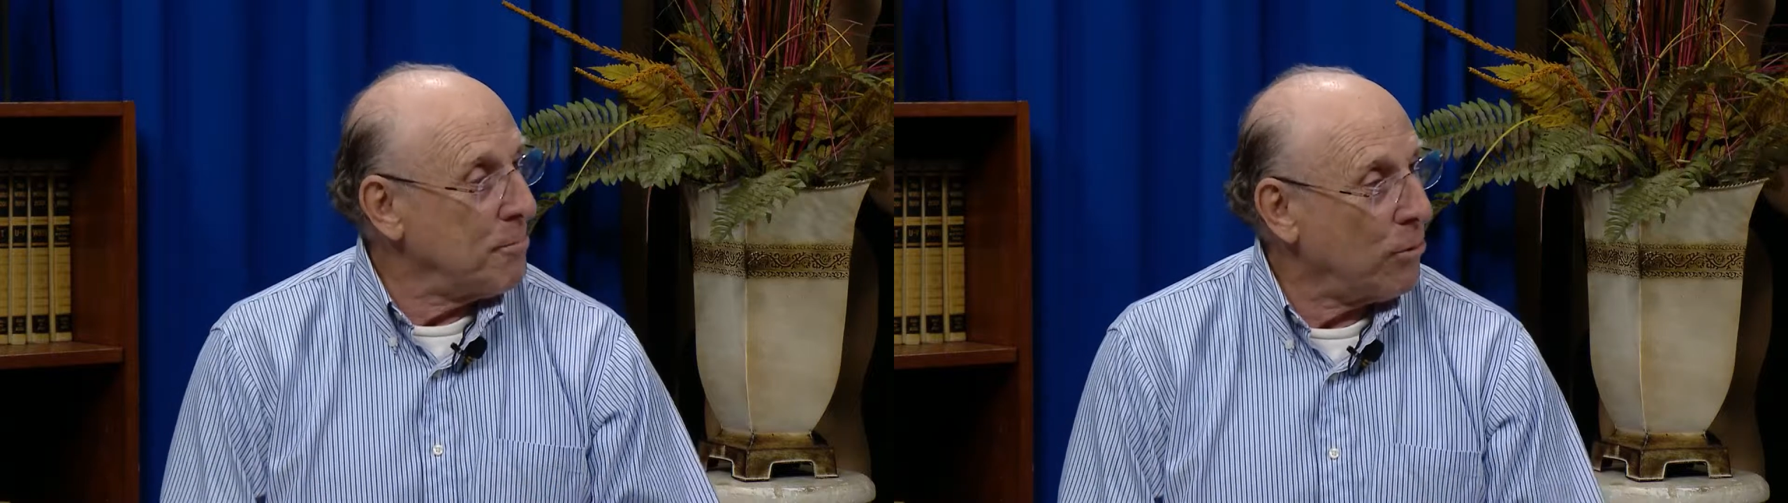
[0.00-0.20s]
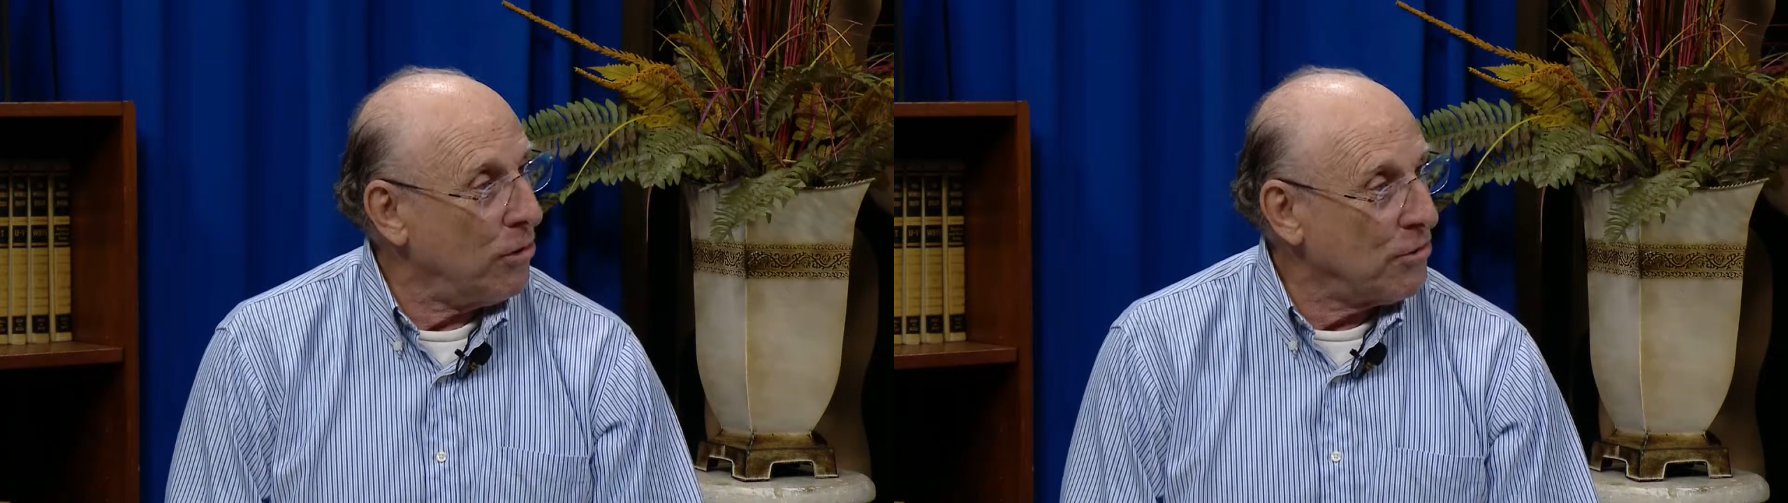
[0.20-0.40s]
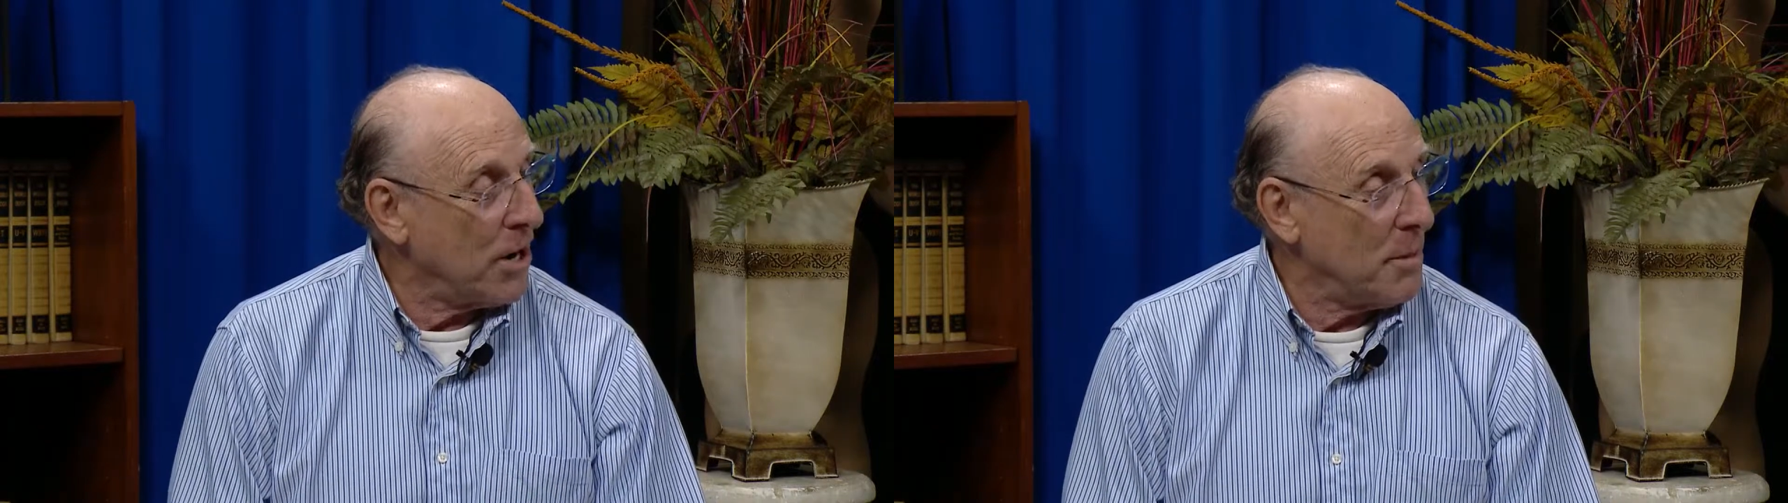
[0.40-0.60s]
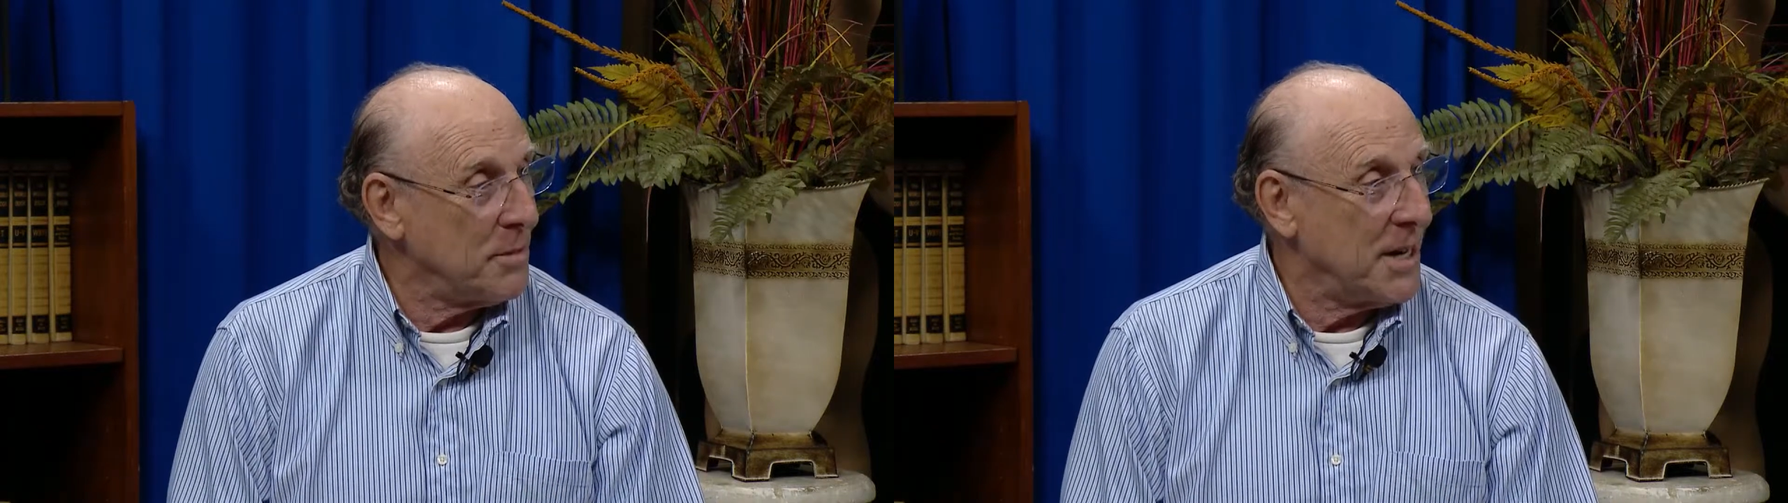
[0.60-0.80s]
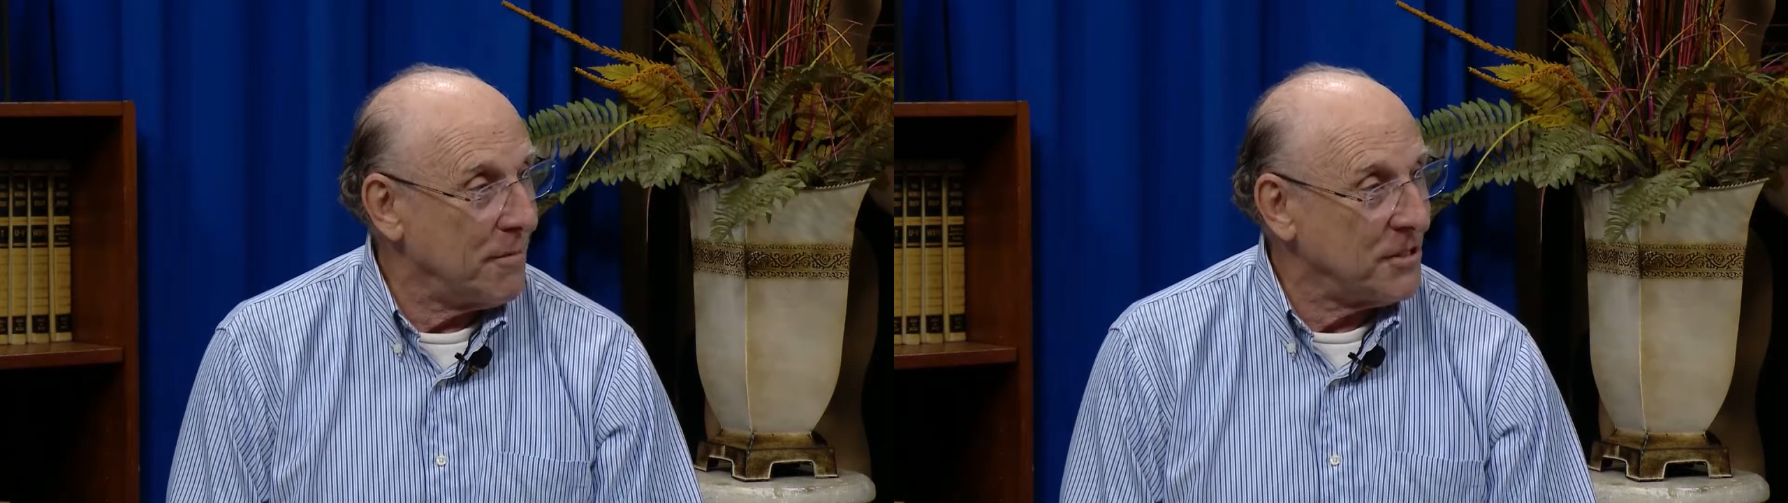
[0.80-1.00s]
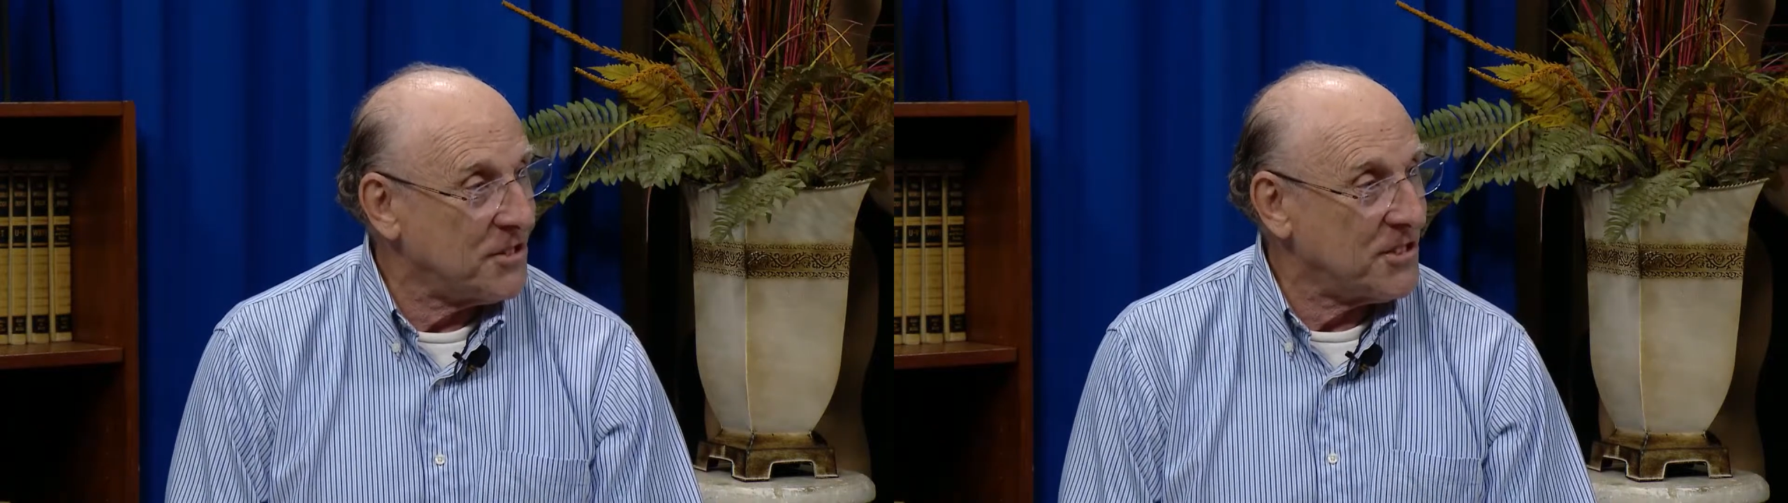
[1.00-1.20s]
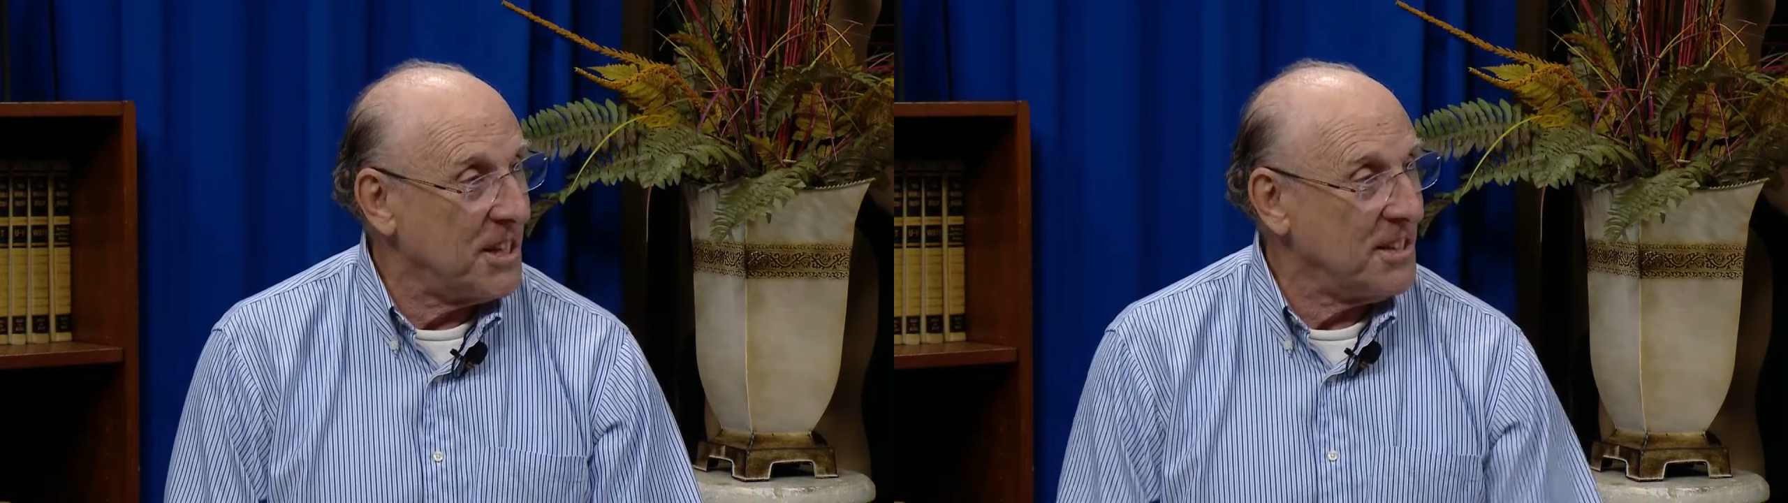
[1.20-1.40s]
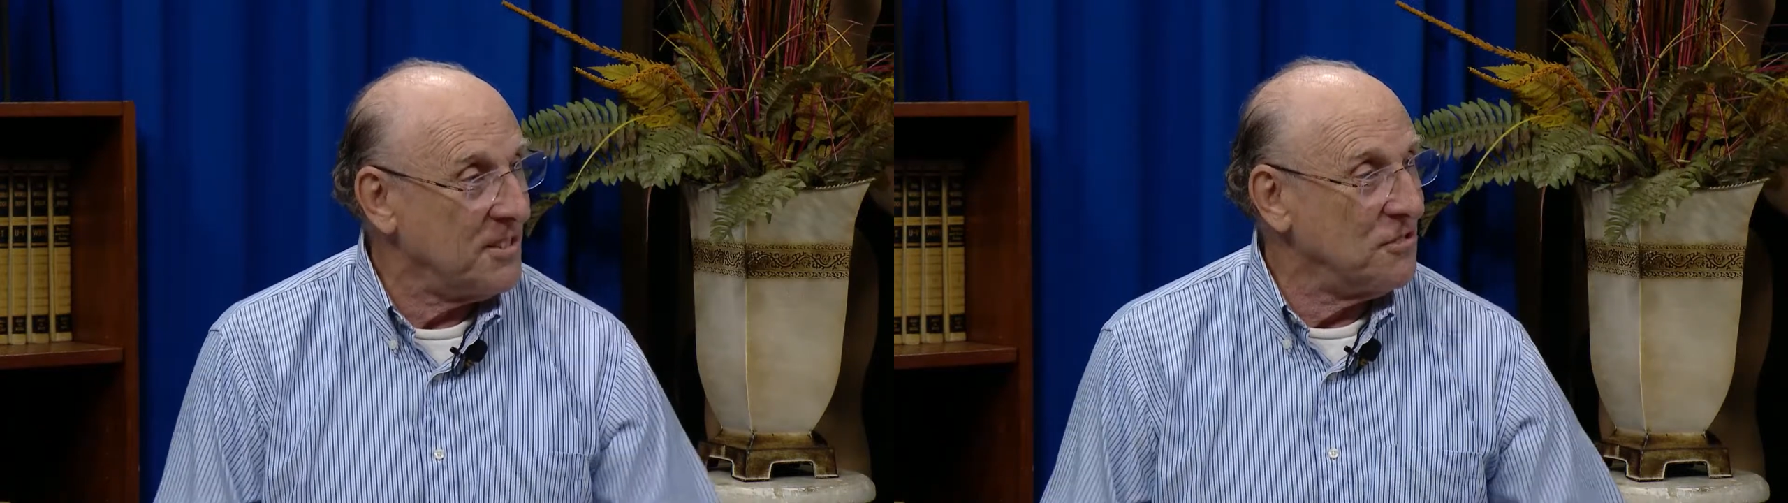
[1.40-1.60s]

program in every state.